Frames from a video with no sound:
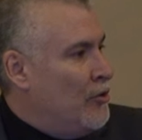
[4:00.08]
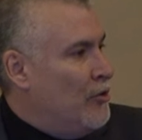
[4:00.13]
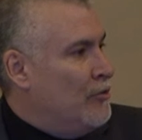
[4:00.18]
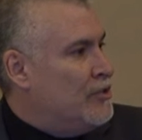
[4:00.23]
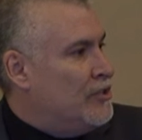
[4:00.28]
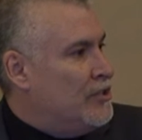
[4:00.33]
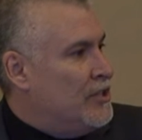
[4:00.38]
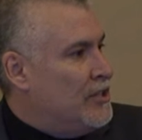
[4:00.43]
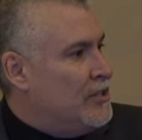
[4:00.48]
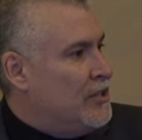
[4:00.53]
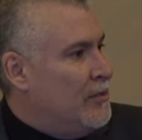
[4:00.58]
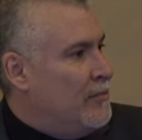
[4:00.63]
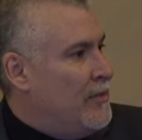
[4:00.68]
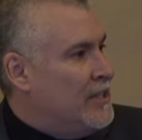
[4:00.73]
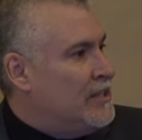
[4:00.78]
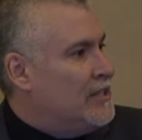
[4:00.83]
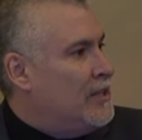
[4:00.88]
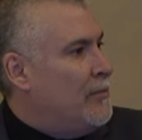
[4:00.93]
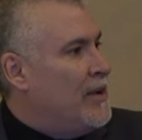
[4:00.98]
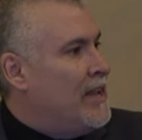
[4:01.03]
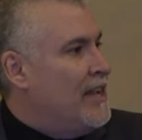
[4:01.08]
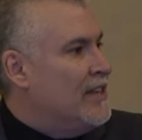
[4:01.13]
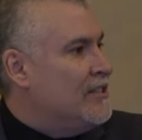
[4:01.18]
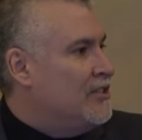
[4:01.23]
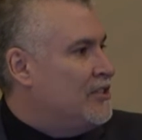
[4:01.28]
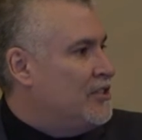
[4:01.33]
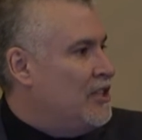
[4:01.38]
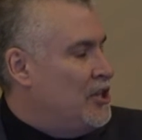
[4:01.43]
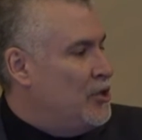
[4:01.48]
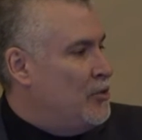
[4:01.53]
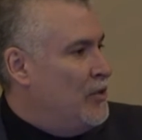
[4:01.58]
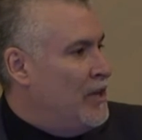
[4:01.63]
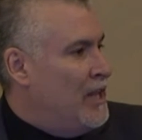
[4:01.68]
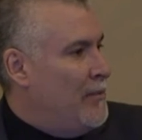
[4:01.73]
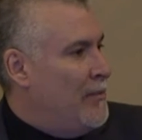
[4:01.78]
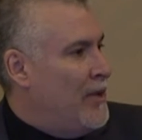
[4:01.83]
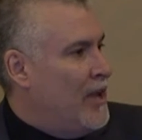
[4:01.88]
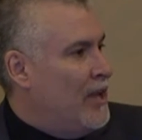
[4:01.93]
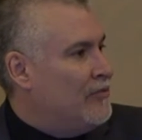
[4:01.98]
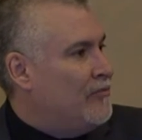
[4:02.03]
own system and somebody has to send you an
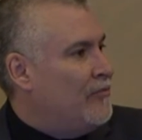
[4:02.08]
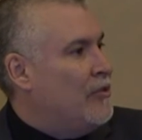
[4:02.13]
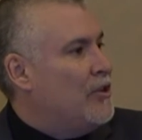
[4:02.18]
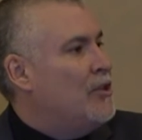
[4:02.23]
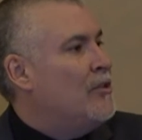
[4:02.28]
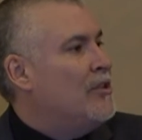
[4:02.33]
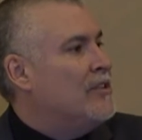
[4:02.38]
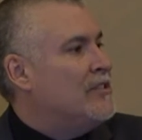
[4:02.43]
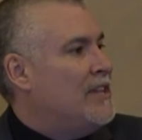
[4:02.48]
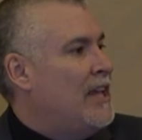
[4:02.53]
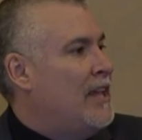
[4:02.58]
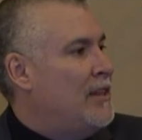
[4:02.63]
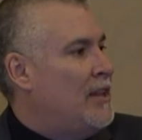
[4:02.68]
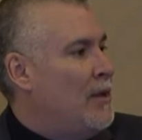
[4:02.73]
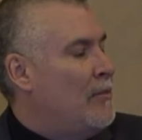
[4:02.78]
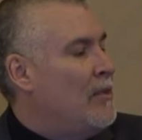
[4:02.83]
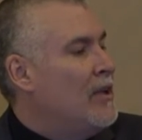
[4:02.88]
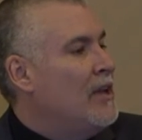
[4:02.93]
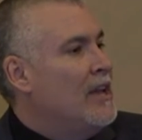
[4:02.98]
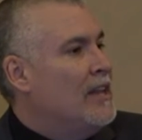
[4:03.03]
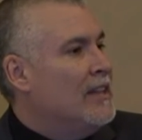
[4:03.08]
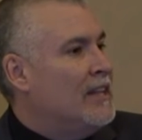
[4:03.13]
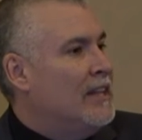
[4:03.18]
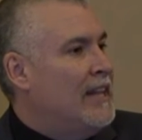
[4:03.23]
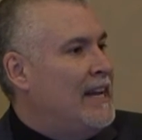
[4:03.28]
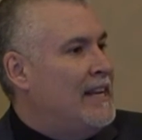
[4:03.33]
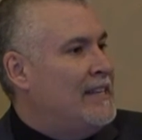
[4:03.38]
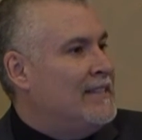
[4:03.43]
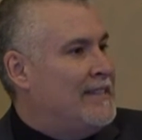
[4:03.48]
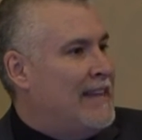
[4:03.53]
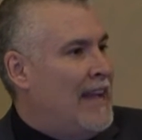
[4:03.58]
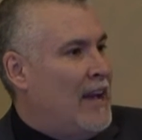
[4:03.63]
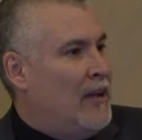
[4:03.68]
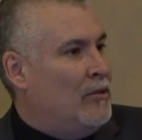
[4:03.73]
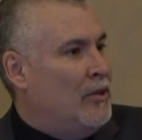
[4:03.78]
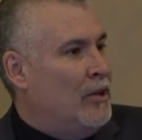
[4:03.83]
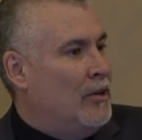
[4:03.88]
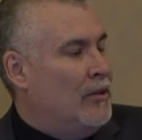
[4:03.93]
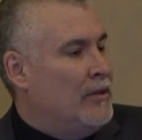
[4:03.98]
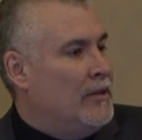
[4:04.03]
email for you to send them the latest
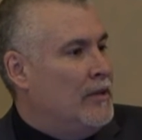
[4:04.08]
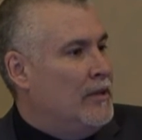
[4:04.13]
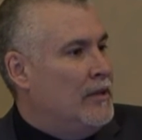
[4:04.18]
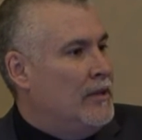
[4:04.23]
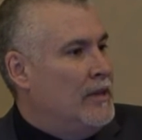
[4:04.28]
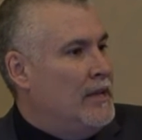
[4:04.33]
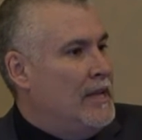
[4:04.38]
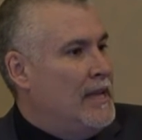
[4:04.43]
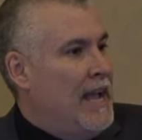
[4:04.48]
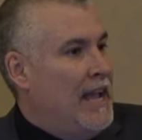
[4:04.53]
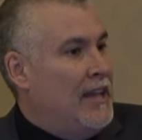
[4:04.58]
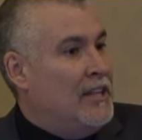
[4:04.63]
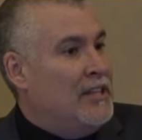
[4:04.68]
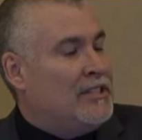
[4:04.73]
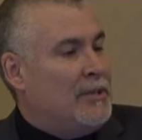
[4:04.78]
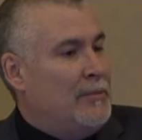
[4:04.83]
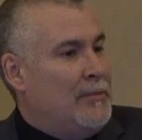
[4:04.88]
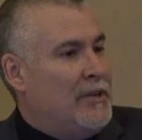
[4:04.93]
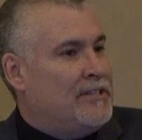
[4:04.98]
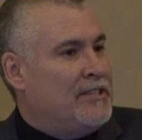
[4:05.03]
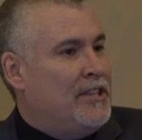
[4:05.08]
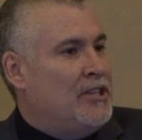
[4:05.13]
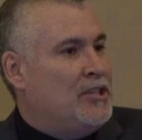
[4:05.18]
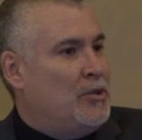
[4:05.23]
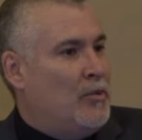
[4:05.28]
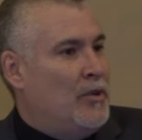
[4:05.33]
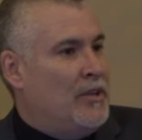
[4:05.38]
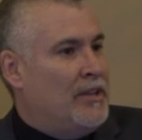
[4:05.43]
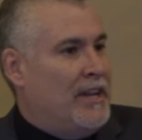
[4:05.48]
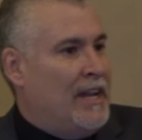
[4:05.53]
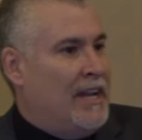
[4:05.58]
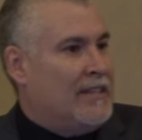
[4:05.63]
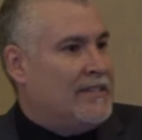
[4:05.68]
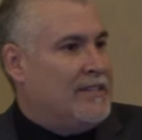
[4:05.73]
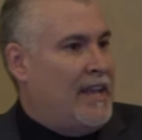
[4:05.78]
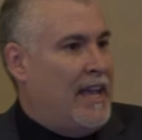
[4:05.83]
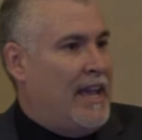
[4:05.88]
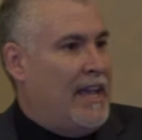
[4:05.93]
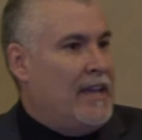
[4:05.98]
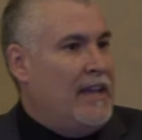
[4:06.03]
download. And then somebody sends you one the next
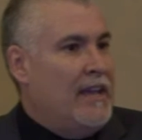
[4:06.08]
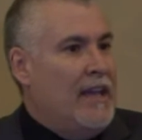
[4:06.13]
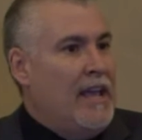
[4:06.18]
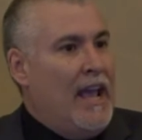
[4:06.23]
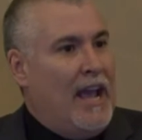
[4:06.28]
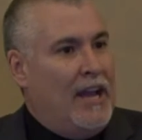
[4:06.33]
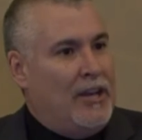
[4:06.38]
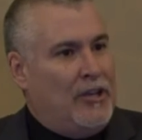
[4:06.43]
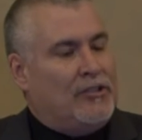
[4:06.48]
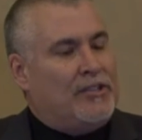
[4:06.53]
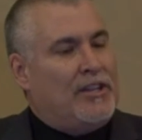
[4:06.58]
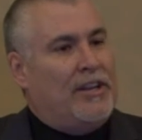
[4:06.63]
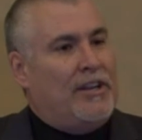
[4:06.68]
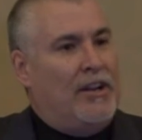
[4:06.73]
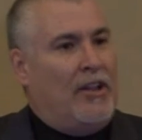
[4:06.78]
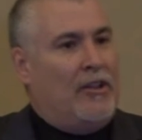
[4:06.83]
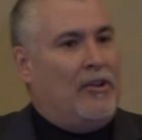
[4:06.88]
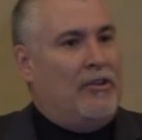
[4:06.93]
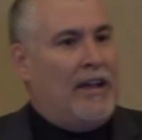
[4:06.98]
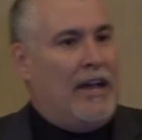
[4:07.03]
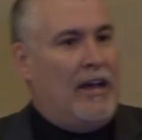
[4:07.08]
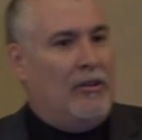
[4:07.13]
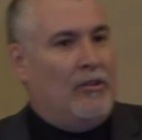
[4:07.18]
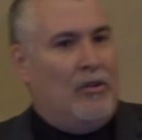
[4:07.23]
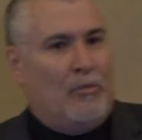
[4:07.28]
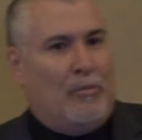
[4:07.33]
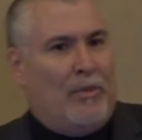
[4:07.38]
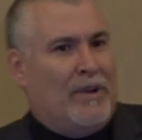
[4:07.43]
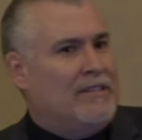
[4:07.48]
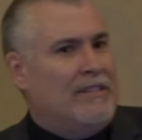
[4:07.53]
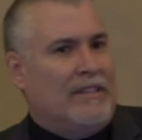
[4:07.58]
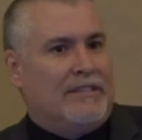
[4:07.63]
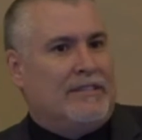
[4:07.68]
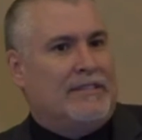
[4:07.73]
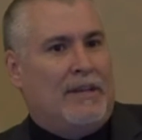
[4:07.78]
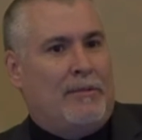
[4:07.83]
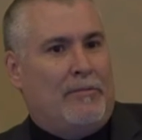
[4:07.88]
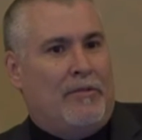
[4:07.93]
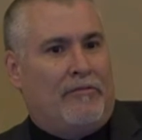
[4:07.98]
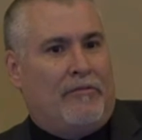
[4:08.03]
day, and you send another download, but it's not the
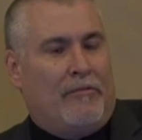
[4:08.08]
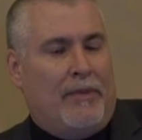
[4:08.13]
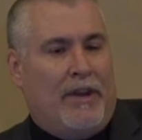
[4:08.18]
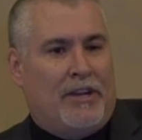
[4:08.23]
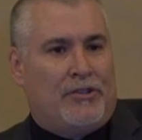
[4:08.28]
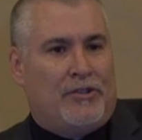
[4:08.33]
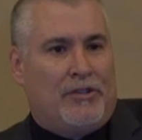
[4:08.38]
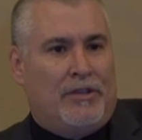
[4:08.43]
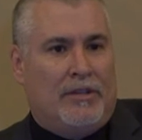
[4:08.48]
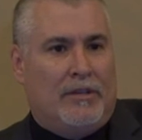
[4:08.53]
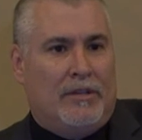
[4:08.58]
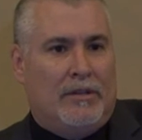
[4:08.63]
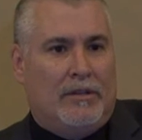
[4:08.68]
same information.